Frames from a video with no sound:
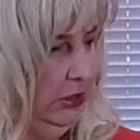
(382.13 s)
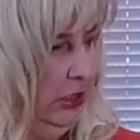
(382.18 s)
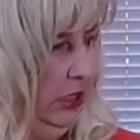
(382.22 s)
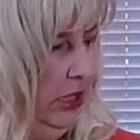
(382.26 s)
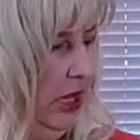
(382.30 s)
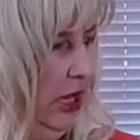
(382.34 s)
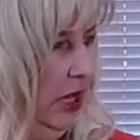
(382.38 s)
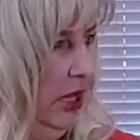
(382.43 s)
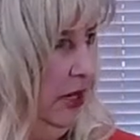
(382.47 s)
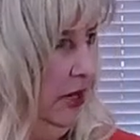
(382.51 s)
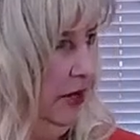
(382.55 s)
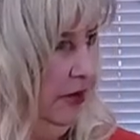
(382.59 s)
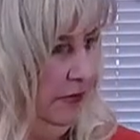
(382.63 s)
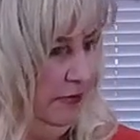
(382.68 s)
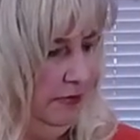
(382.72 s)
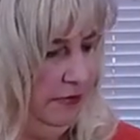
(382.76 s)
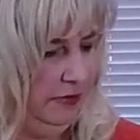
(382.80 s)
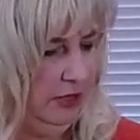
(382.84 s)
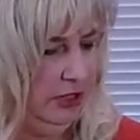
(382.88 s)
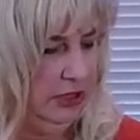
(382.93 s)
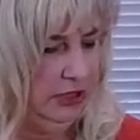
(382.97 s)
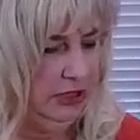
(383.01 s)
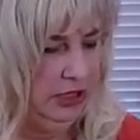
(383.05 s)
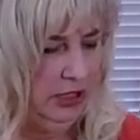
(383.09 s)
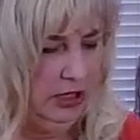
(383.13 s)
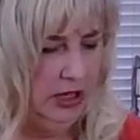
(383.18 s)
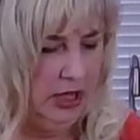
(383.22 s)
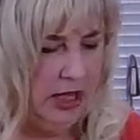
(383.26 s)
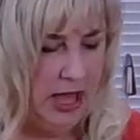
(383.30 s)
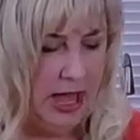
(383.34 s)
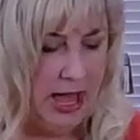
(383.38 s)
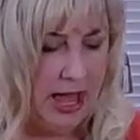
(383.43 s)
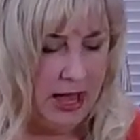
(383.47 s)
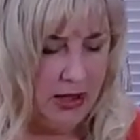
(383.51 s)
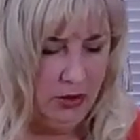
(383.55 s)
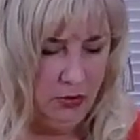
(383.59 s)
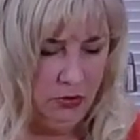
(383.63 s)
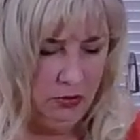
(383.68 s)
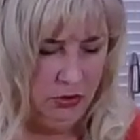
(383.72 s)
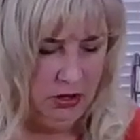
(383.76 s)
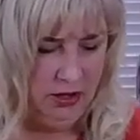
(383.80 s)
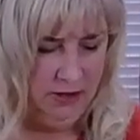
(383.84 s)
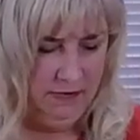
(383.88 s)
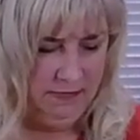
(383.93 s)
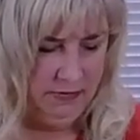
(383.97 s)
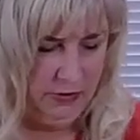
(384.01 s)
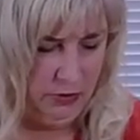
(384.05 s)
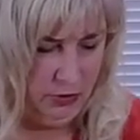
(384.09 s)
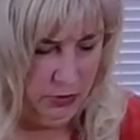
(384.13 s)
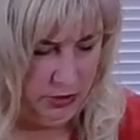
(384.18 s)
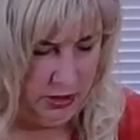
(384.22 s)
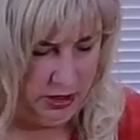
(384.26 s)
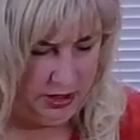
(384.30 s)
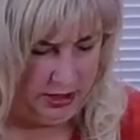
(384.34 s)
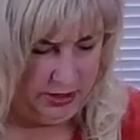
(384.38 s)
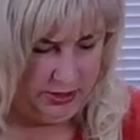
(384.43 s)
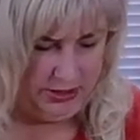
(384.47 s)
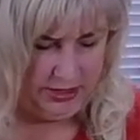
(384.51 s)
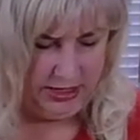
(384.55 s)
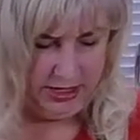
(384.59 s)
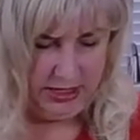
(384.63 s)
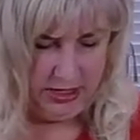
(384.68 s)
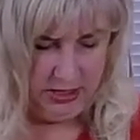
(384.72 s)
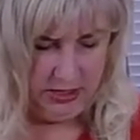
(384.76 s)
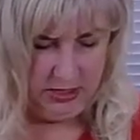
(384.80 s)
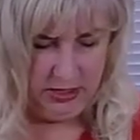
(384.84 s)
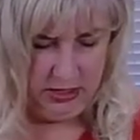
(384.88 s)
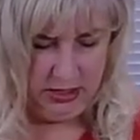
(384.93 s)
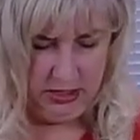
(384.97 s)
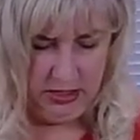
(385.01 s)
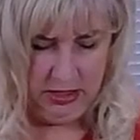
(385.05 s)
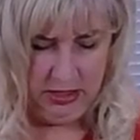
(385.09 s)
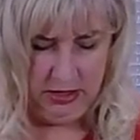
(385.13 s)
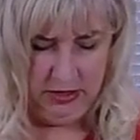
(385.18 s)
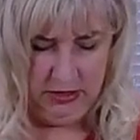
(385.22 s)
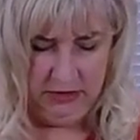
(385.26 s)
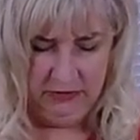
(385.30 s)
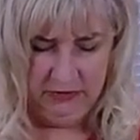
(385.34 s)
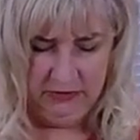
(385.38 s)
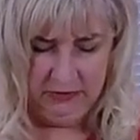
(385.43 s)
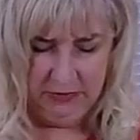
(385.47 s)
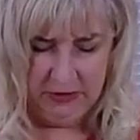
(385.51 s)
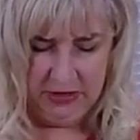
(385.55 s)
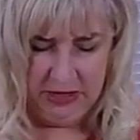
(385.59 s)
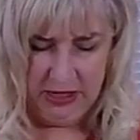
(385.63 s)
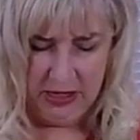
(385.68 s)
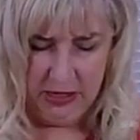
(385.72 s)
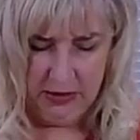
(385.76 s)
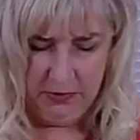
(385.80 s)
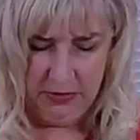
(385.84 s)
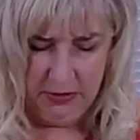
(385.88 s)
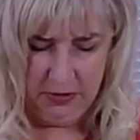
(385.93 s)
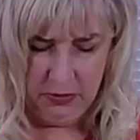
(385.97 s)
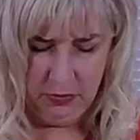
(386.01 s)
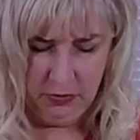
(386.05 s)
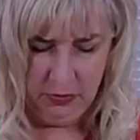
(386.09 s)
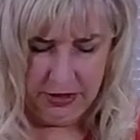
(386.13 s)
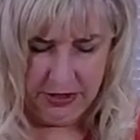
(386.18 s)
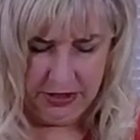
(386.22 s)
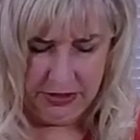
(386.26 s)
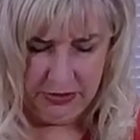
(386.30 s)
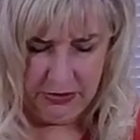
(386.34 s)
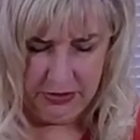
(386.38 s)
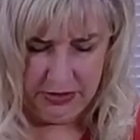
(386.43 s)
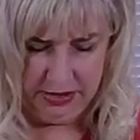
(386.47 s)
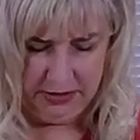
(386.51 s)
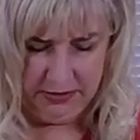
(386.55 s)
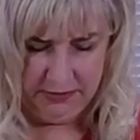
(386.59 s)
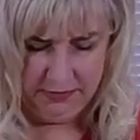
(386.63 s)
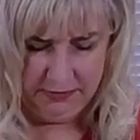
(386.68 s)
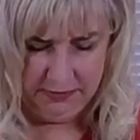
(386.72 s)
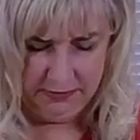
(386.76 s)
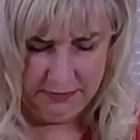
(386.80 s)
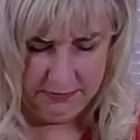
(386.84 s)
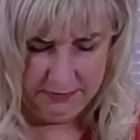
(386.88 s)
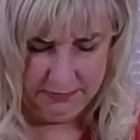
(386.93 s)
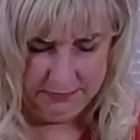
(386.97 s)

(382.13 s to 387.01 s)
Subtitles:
kind of a little out of the ordinary, depending upon where you live.